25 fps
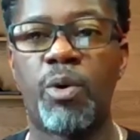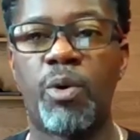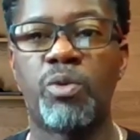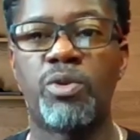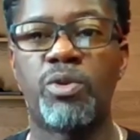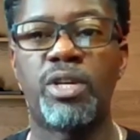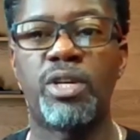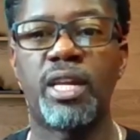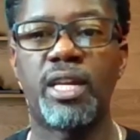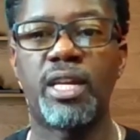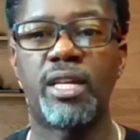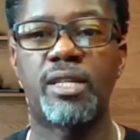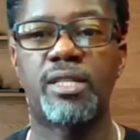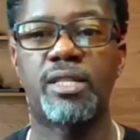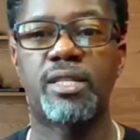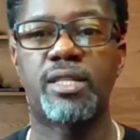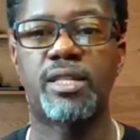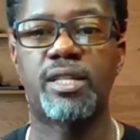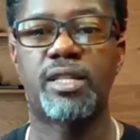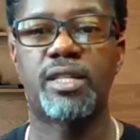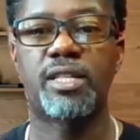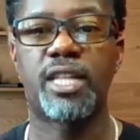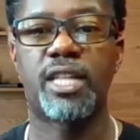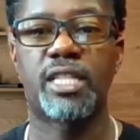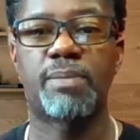who need
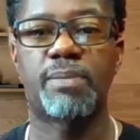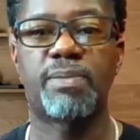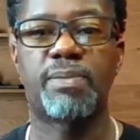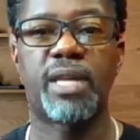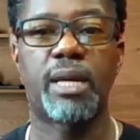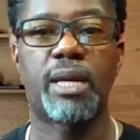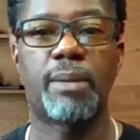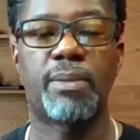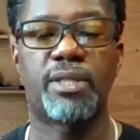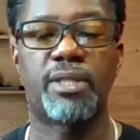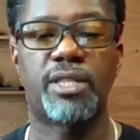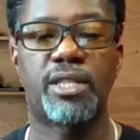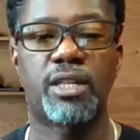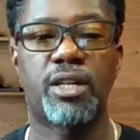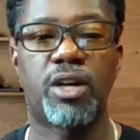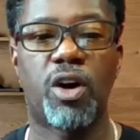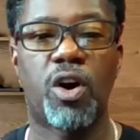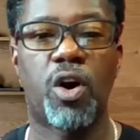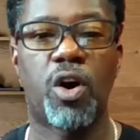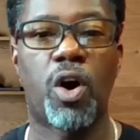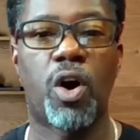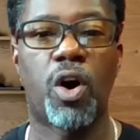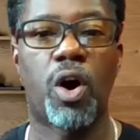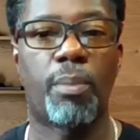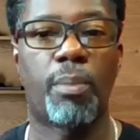to just be able to
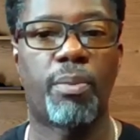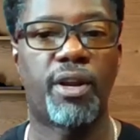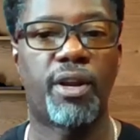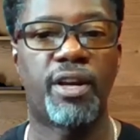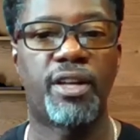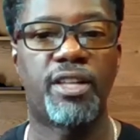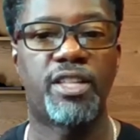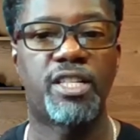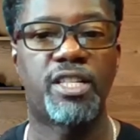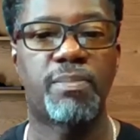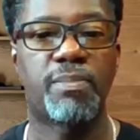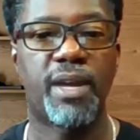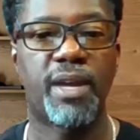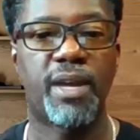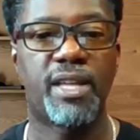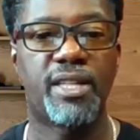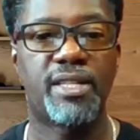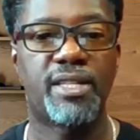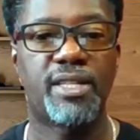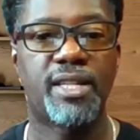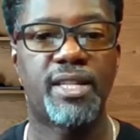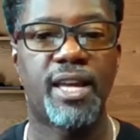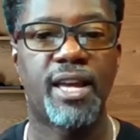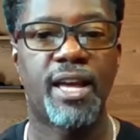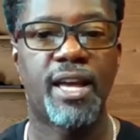operate in the
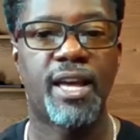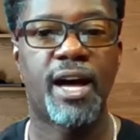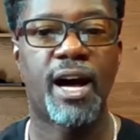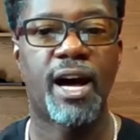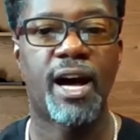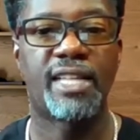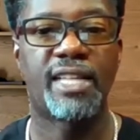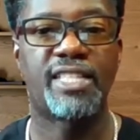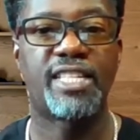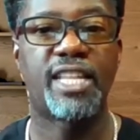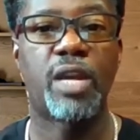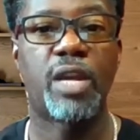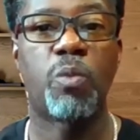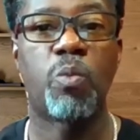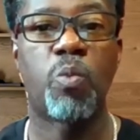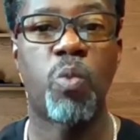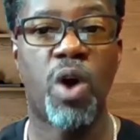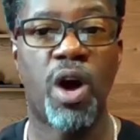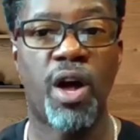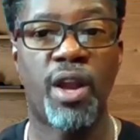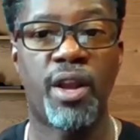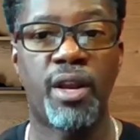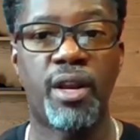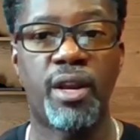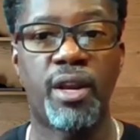space at day
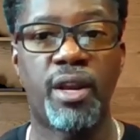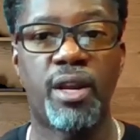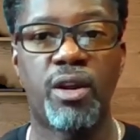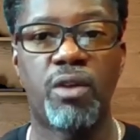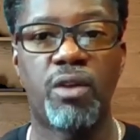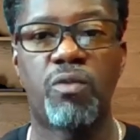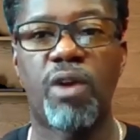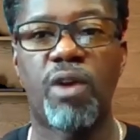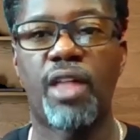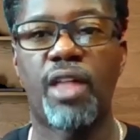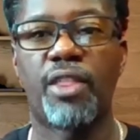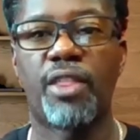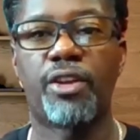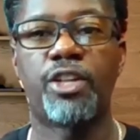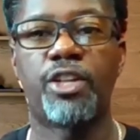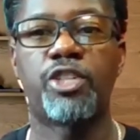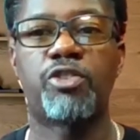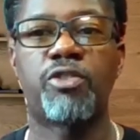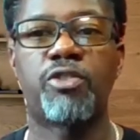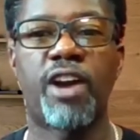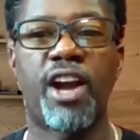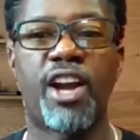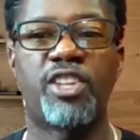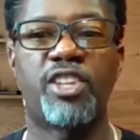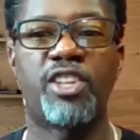one, rather
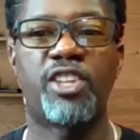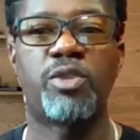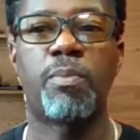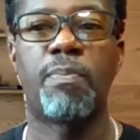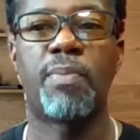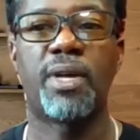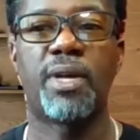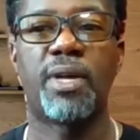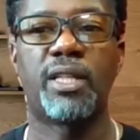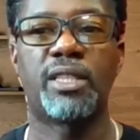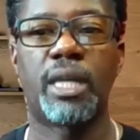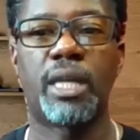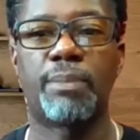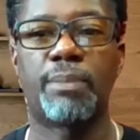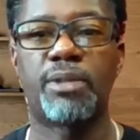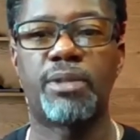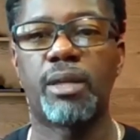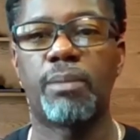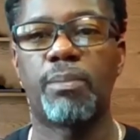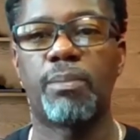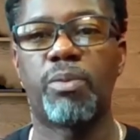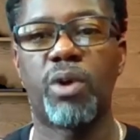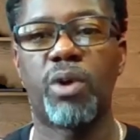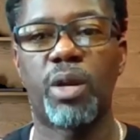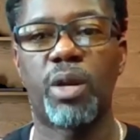than trying to build up
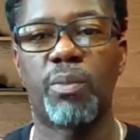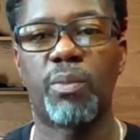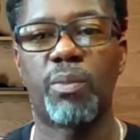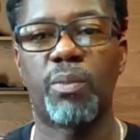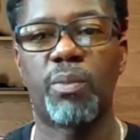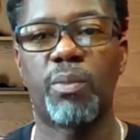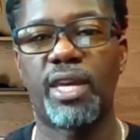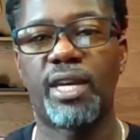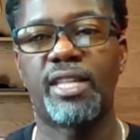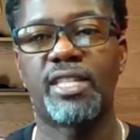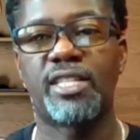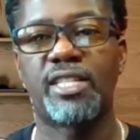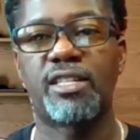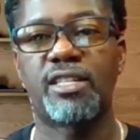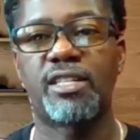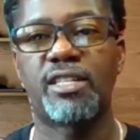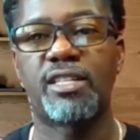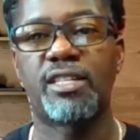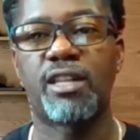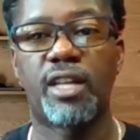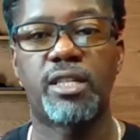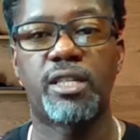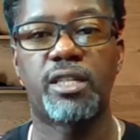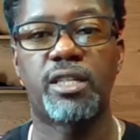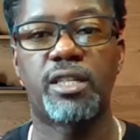to the point where they can
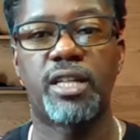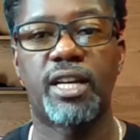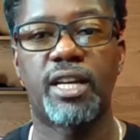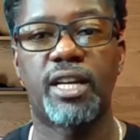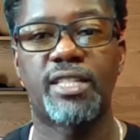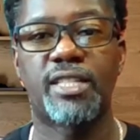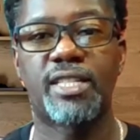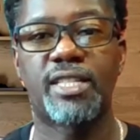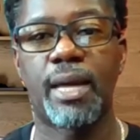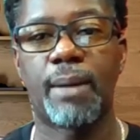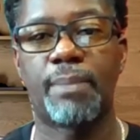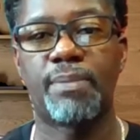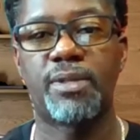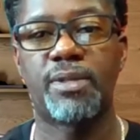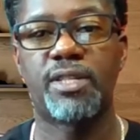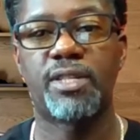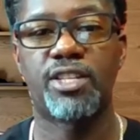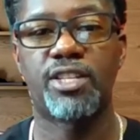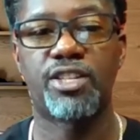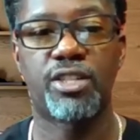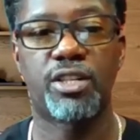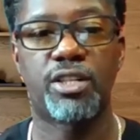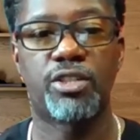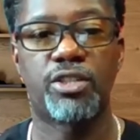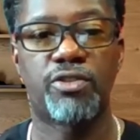start to
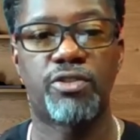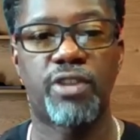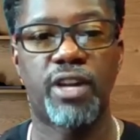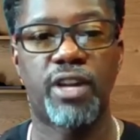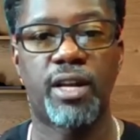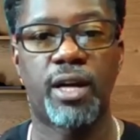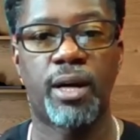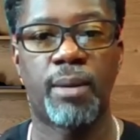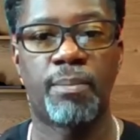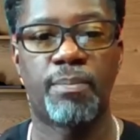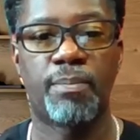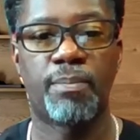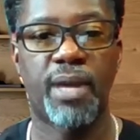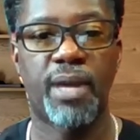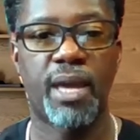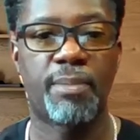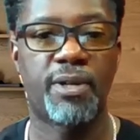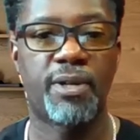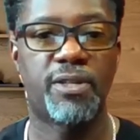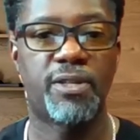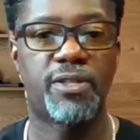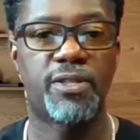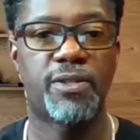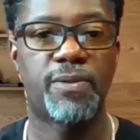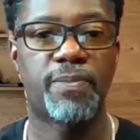accept digital
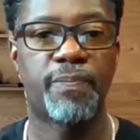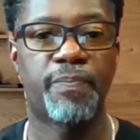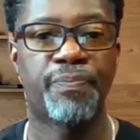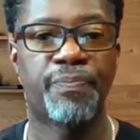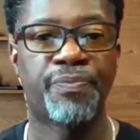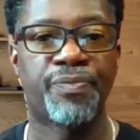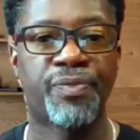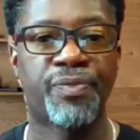payments.